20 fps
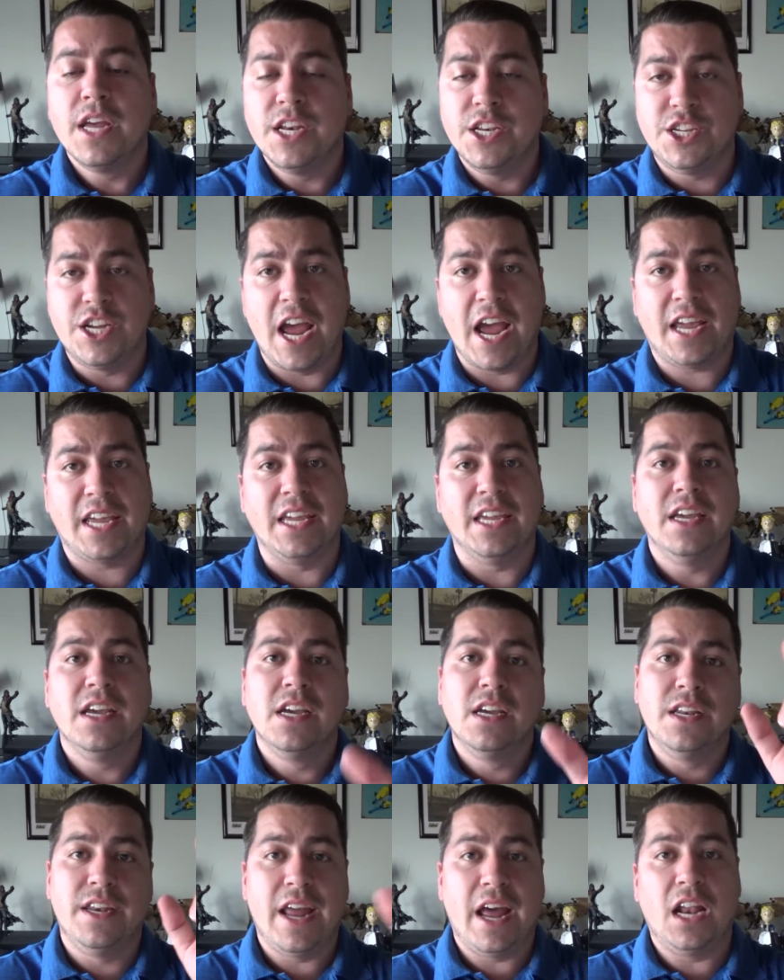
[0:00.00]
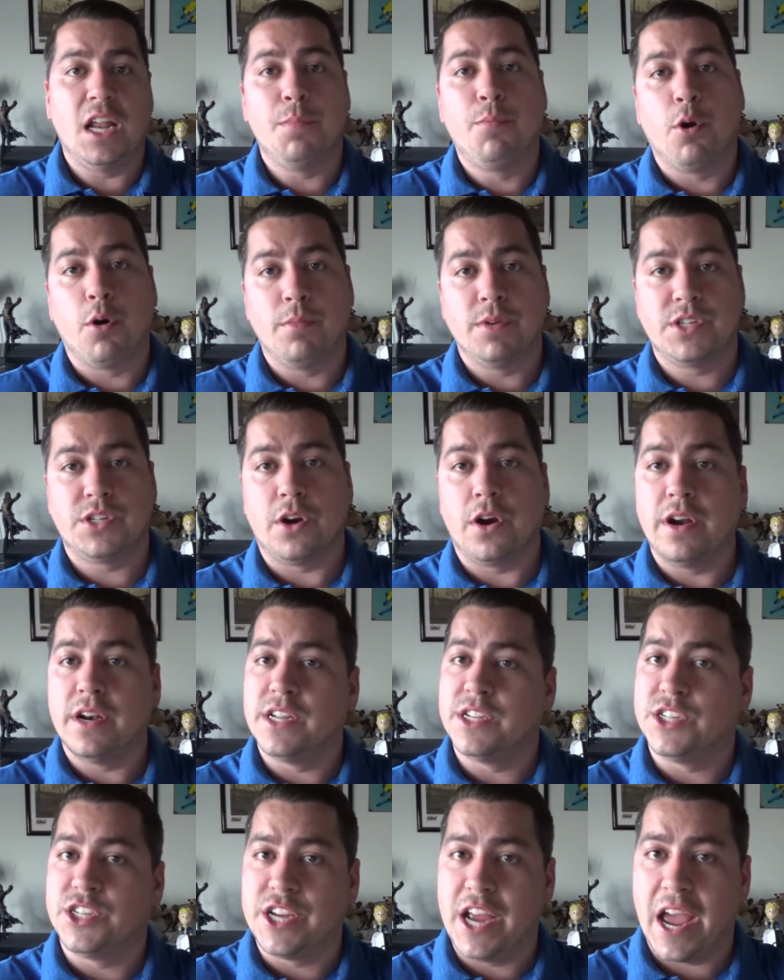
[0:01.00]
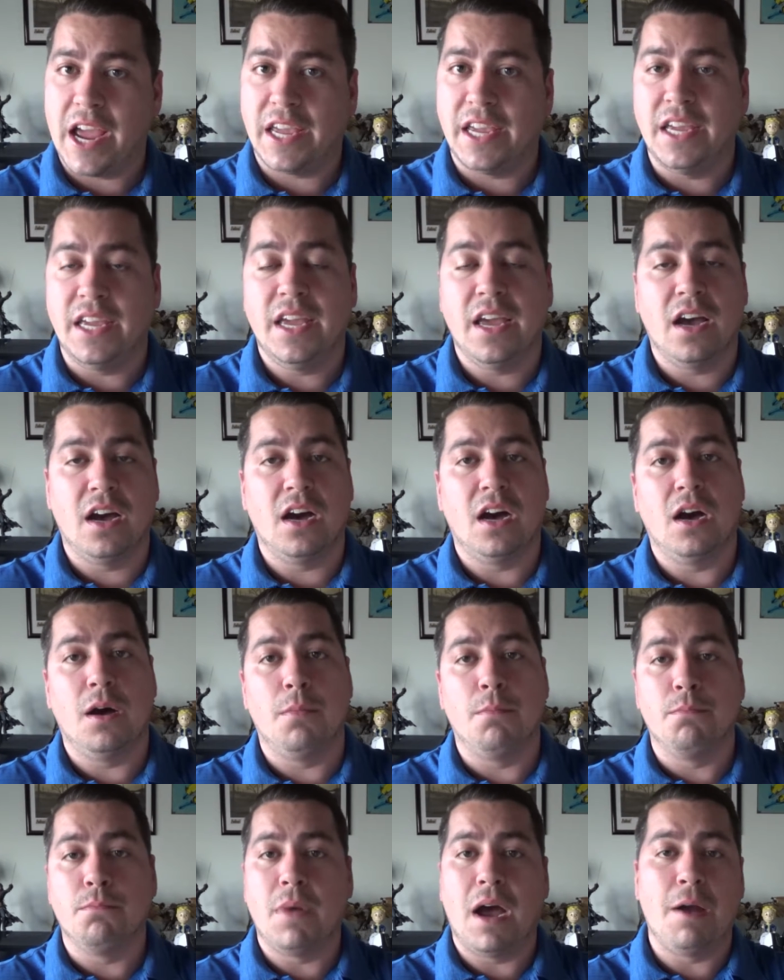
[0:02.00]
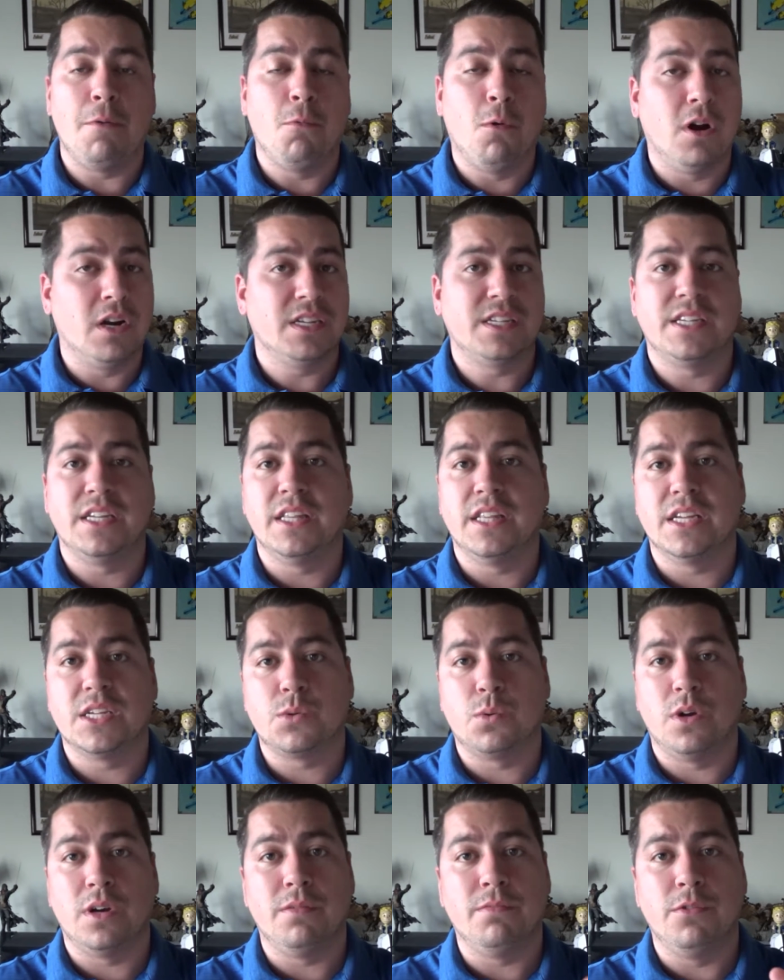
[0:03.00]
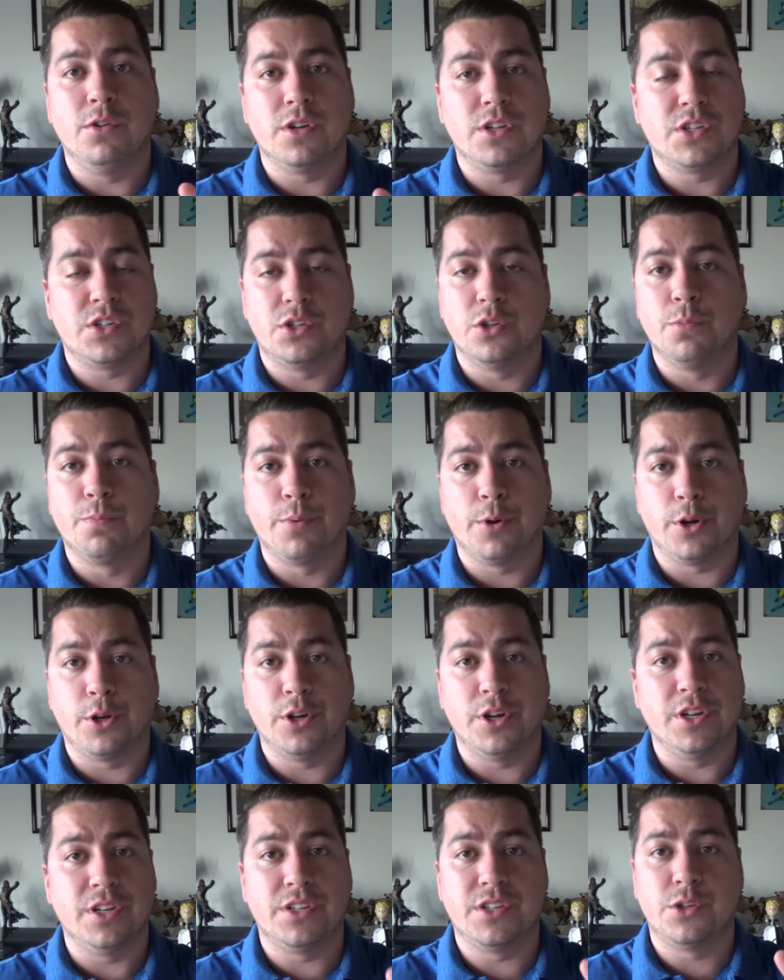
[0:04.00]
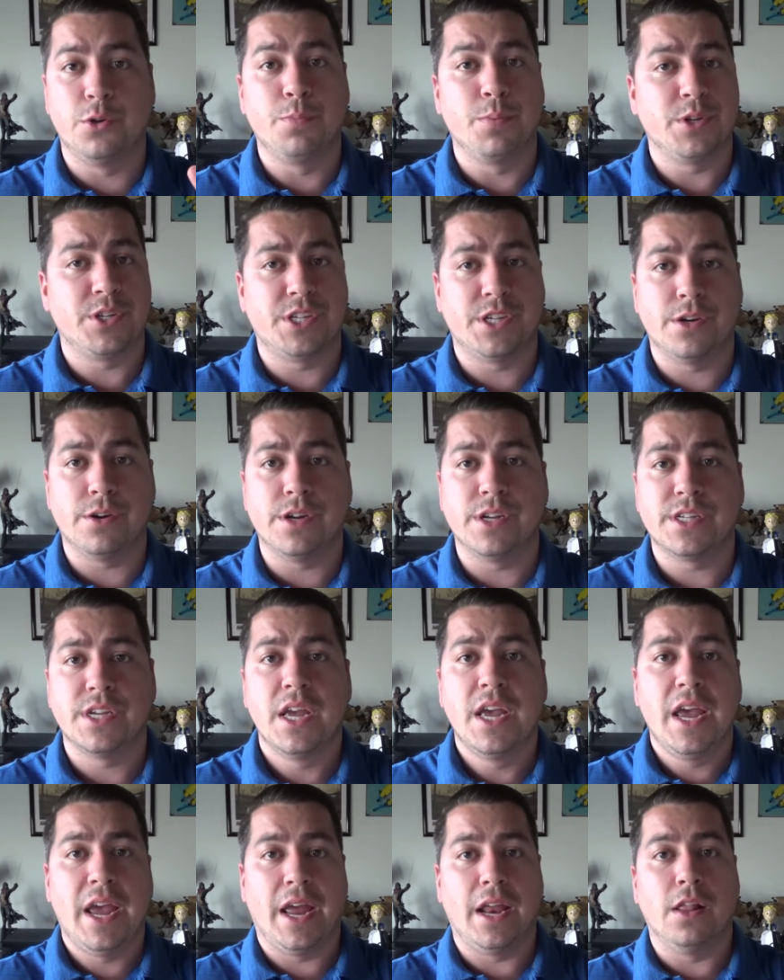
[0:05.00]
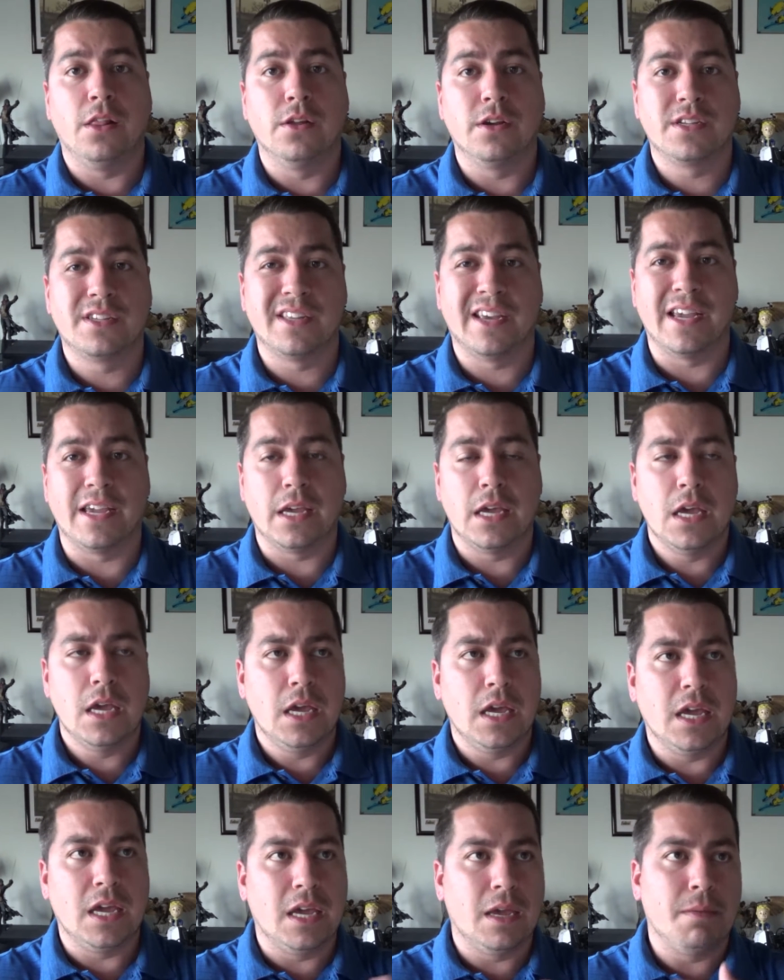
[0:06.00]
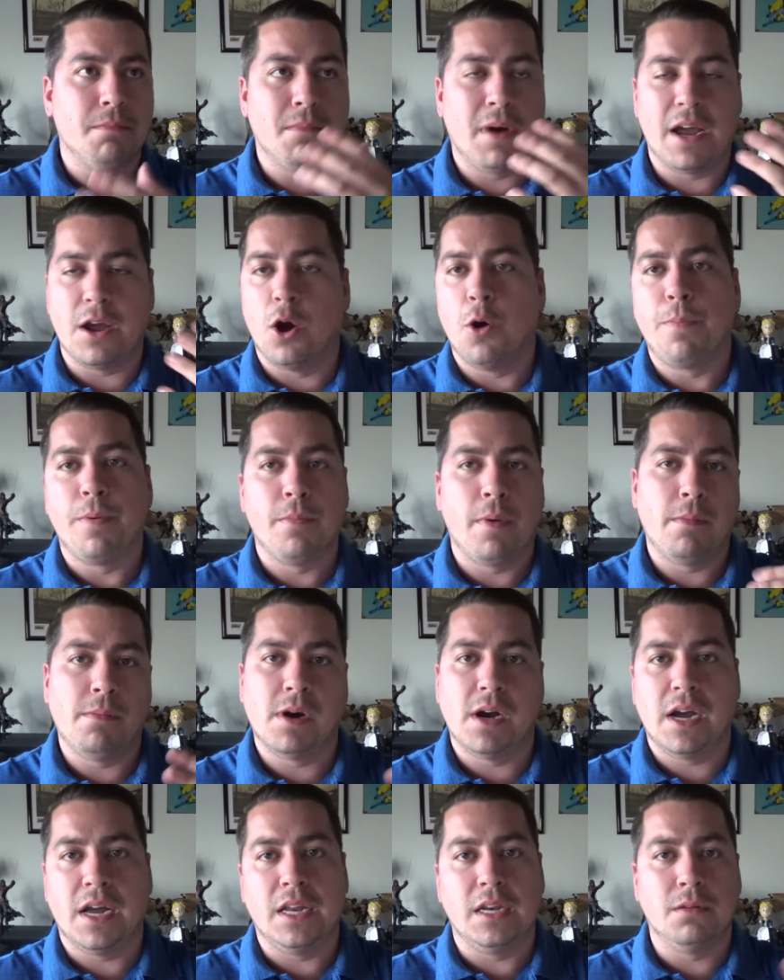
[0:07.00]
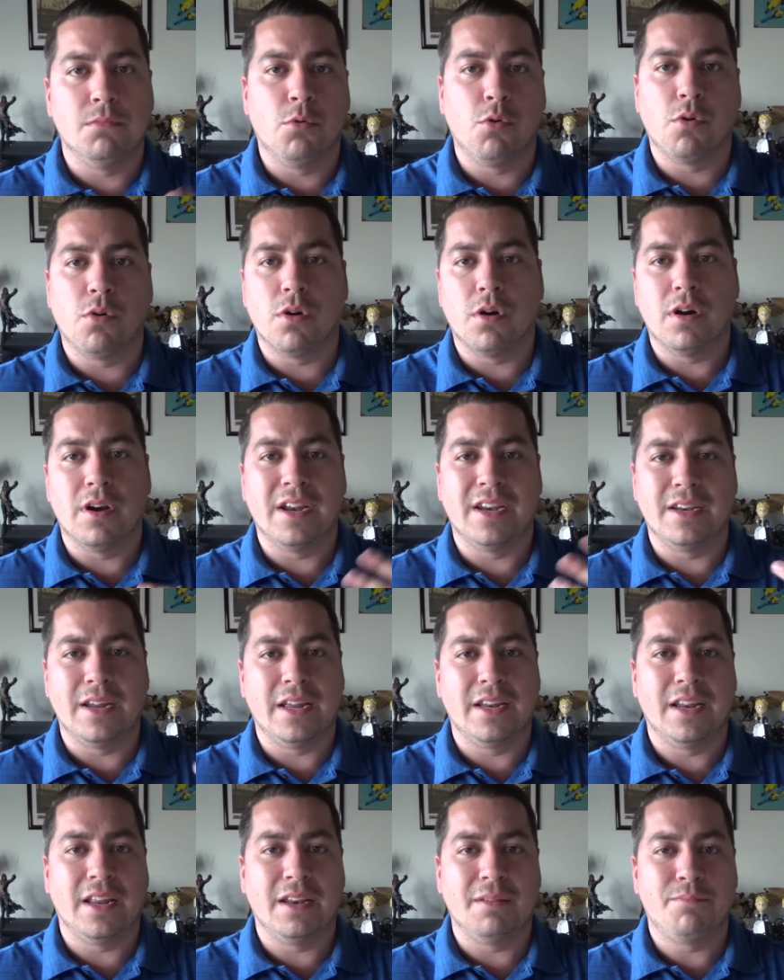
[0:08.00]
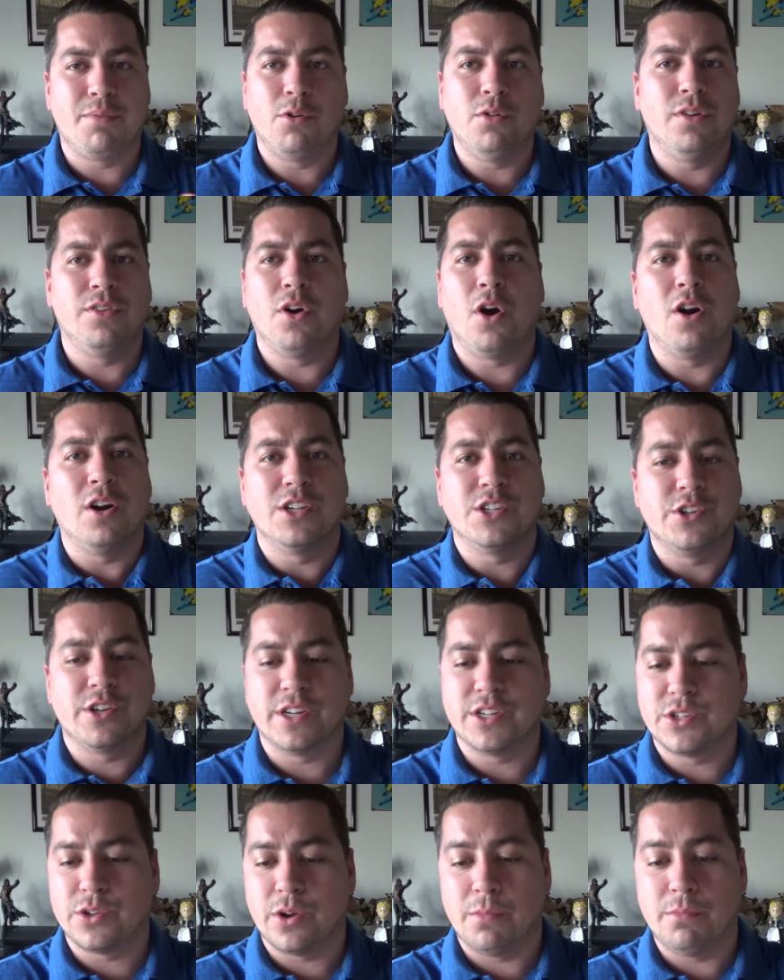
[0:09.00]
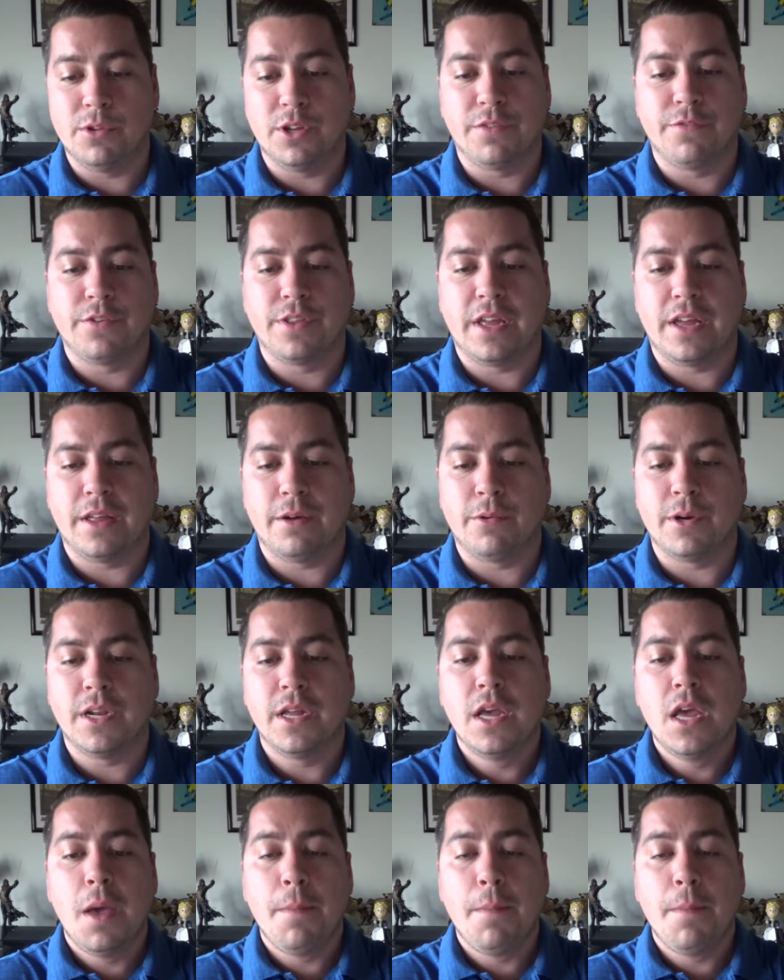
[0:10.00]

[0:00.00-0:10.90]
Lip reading: Jackie, Natalie Portman starring as Jackie. I want to see this one. Looks super good, super serious, and it looks like it might open my mind more and pull on the heartstrings. So I'm looking for that one.